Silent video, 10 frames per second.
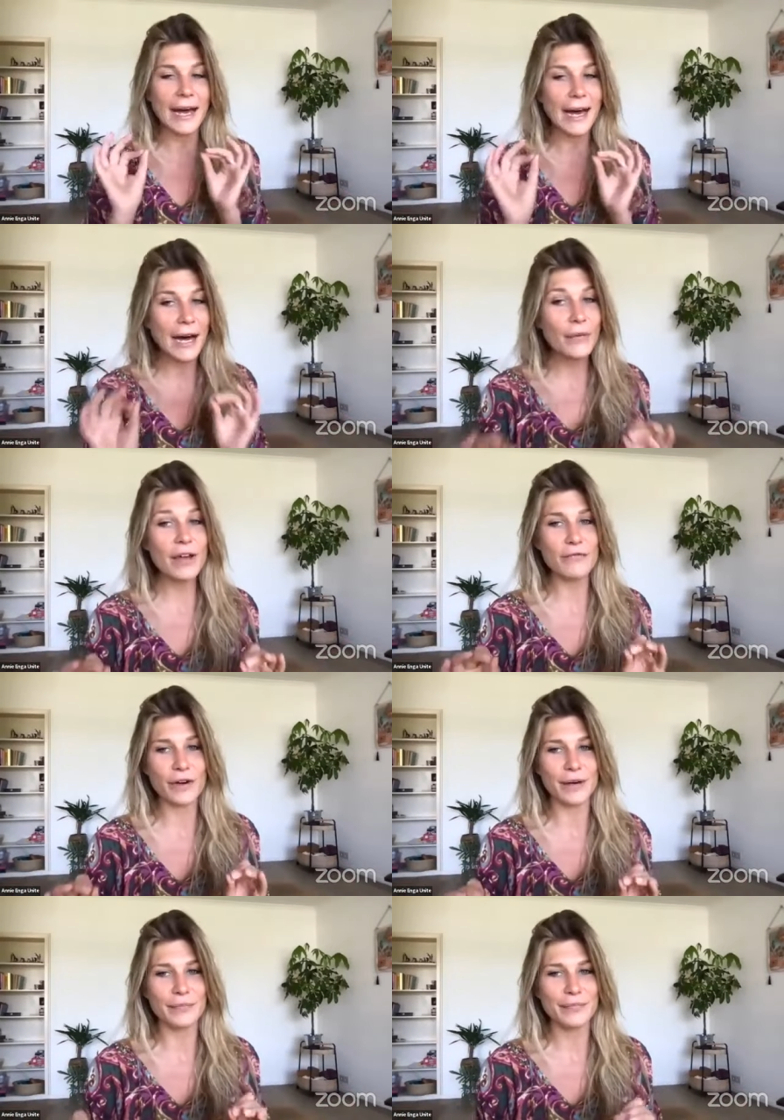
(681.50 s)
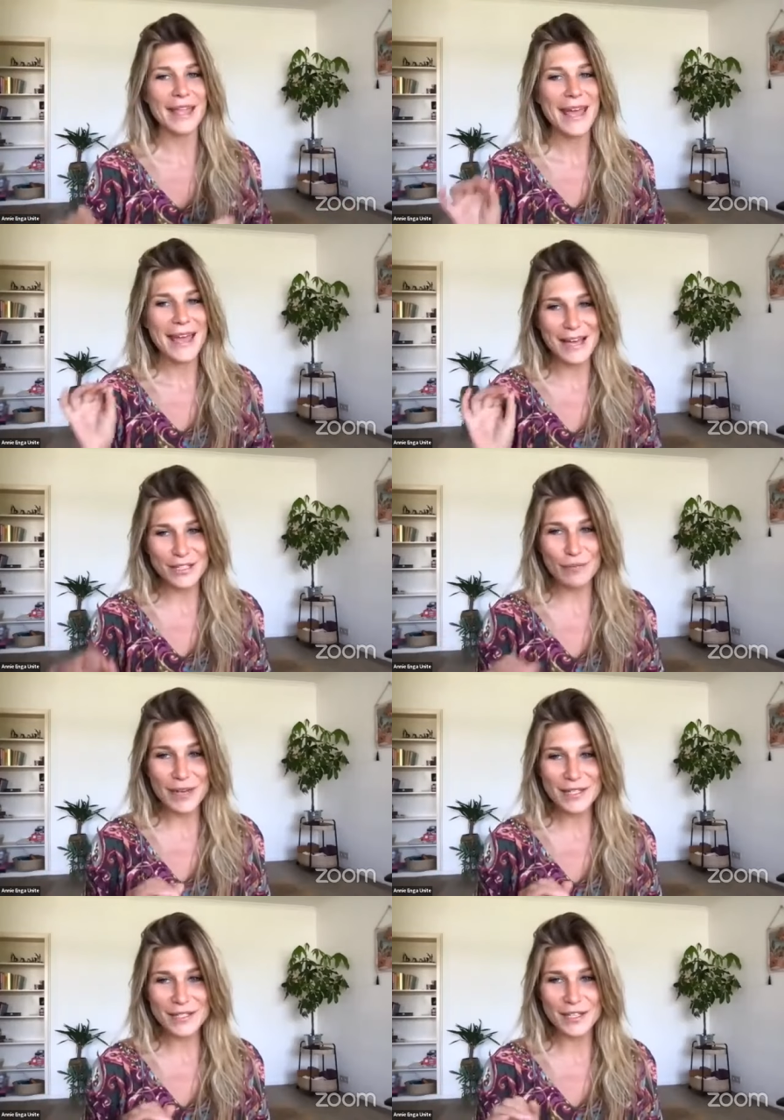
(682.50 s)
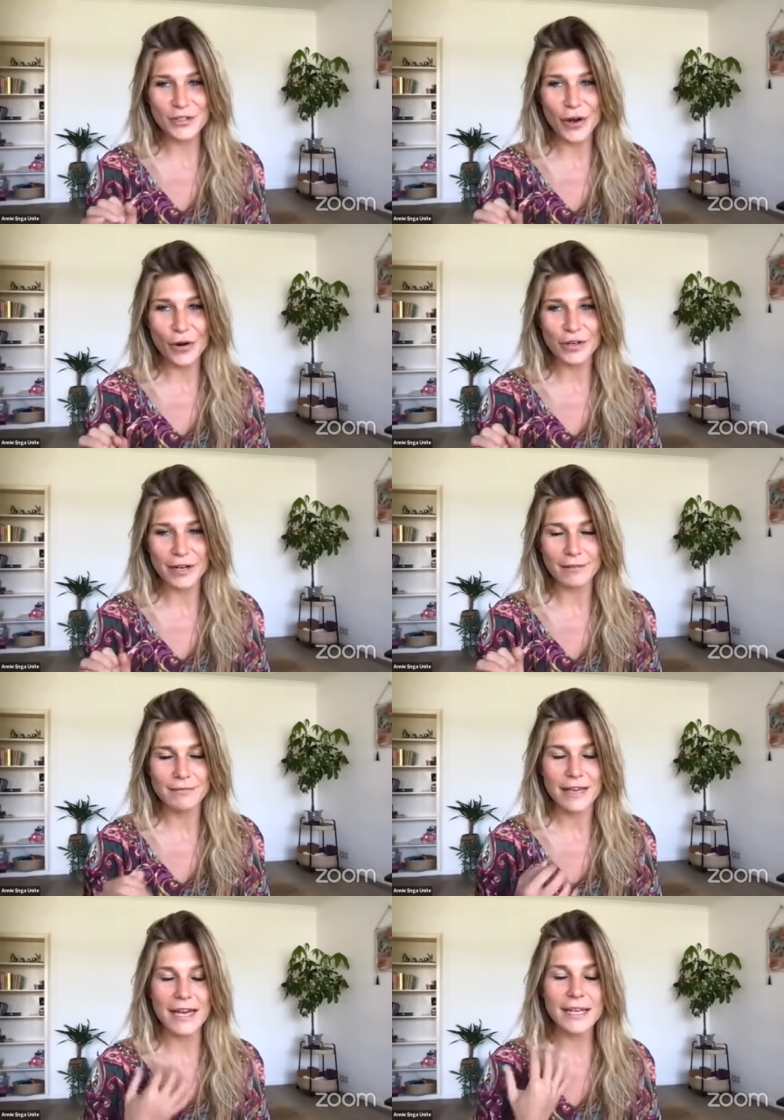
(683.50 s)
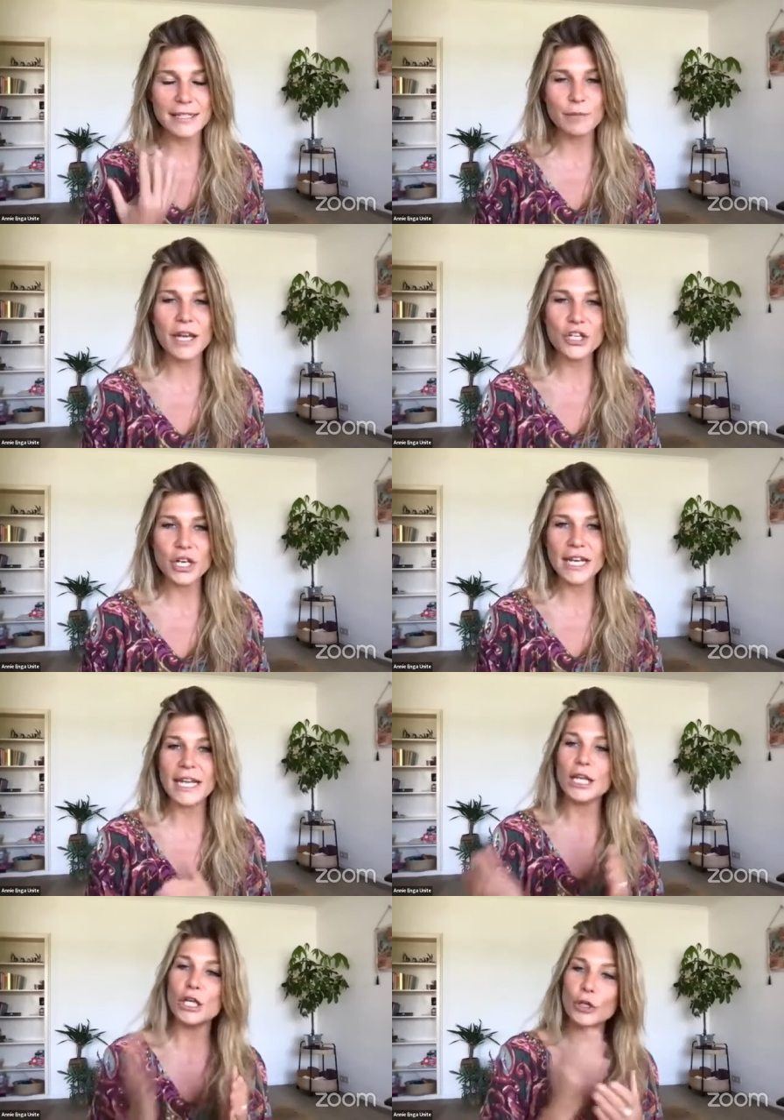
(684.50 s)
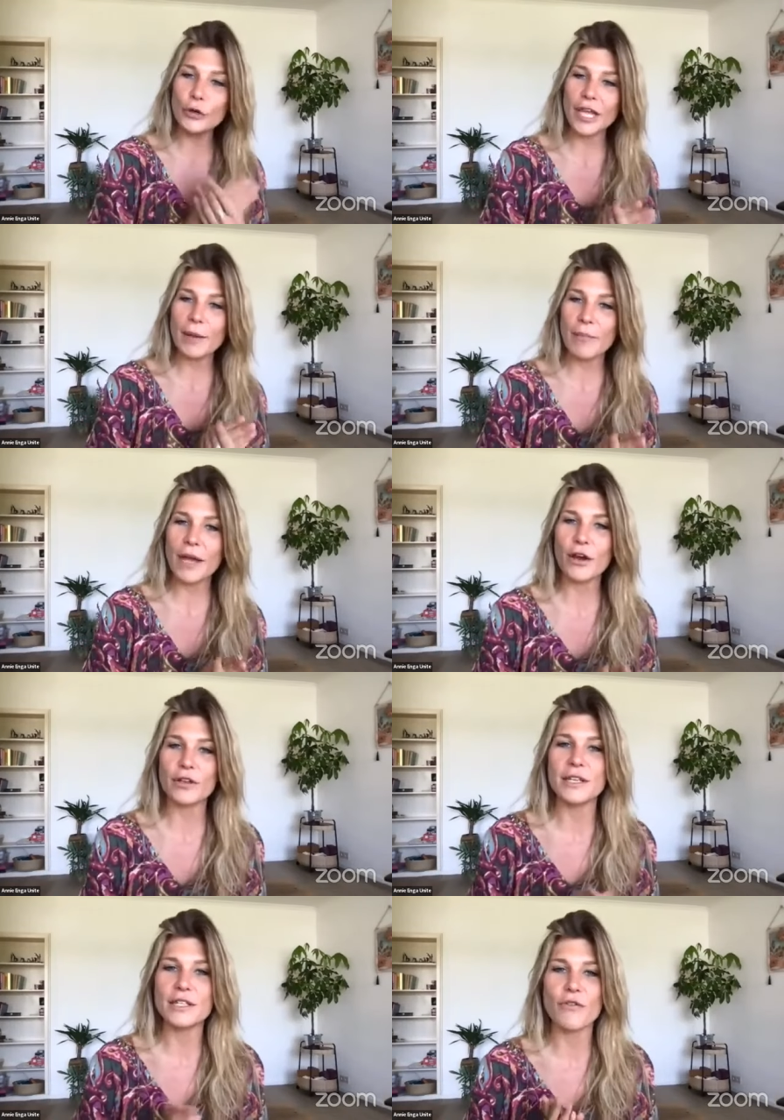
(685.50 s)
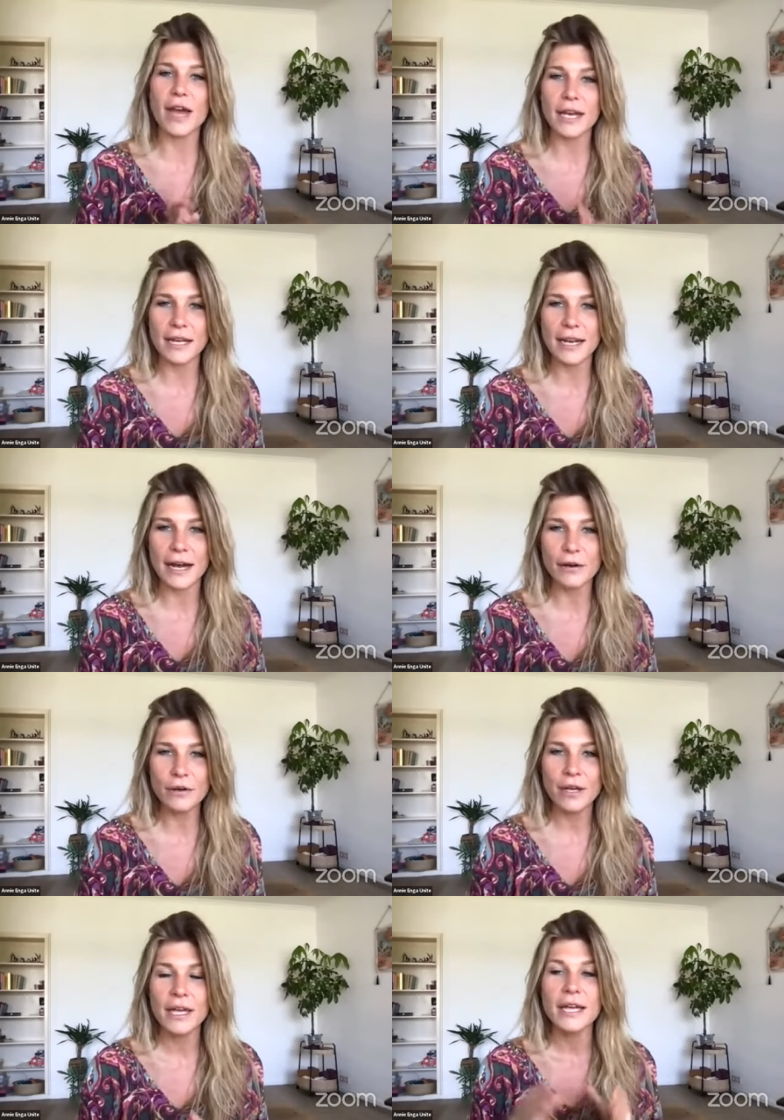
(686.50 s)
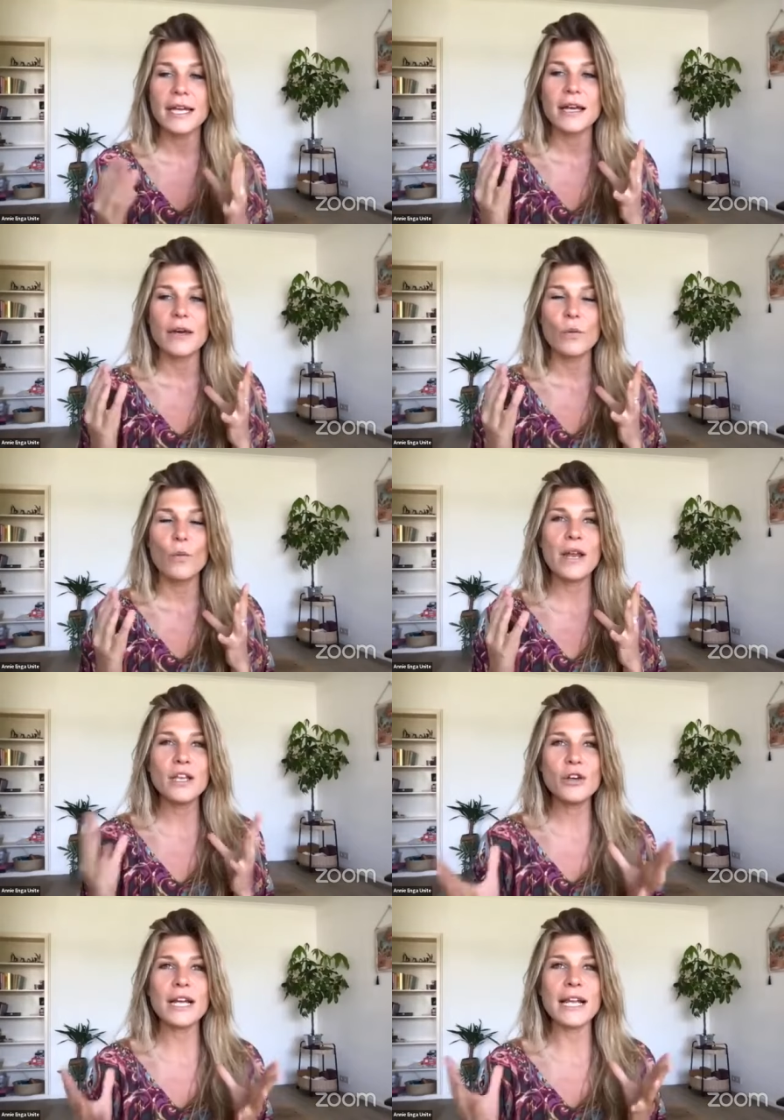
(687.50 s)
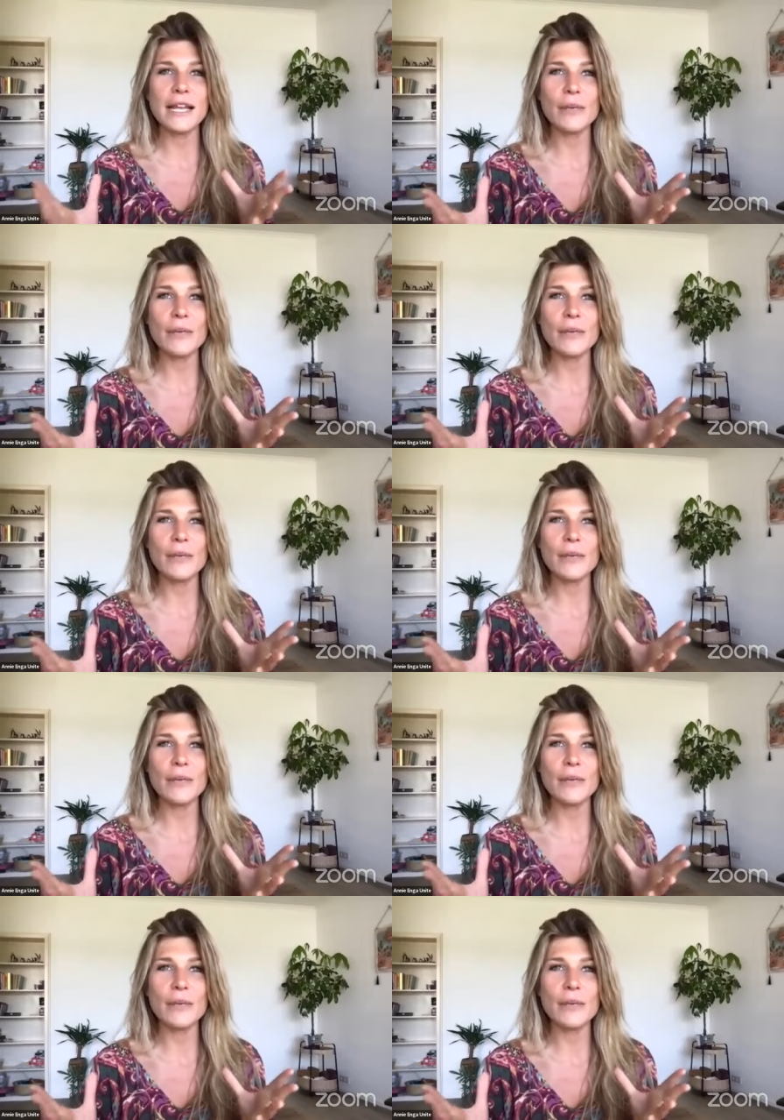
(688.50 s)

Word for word: However, as a business owner, and especially looking back on this right now, when you